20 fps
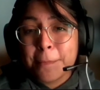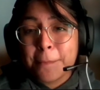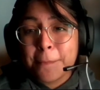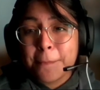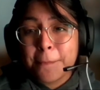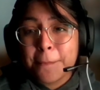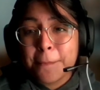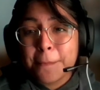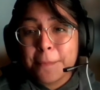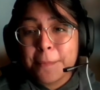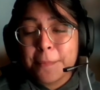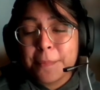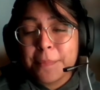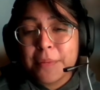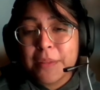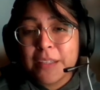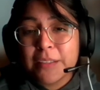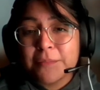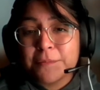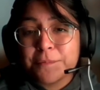
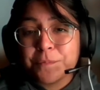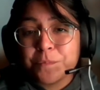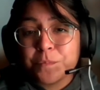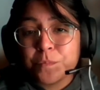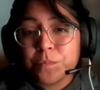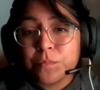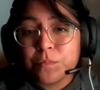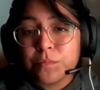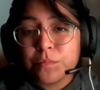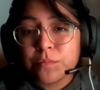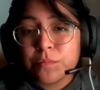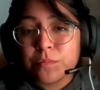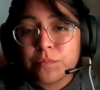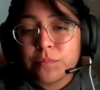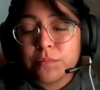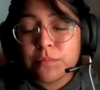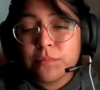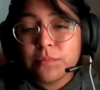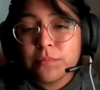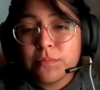
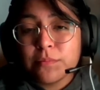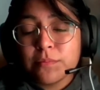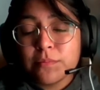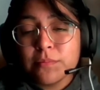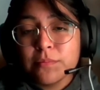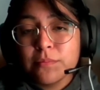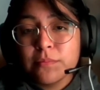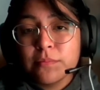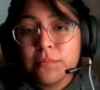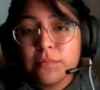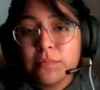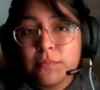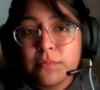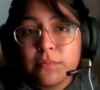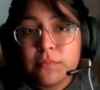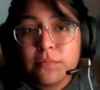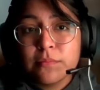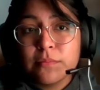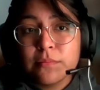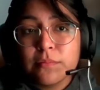
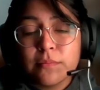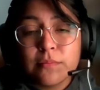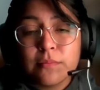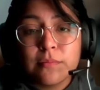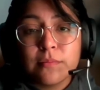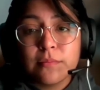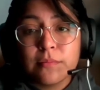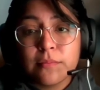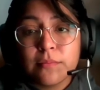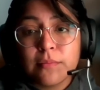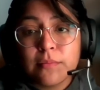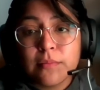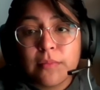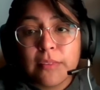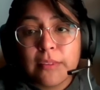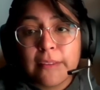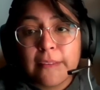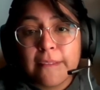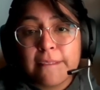(silent)